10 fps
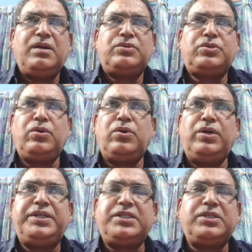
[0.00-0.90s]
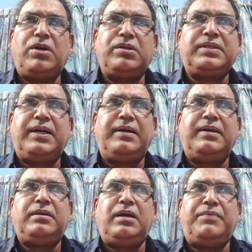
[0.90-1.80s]
So it is not
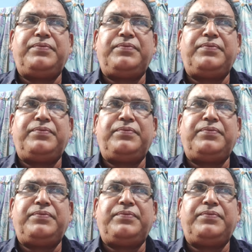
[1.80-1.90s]
the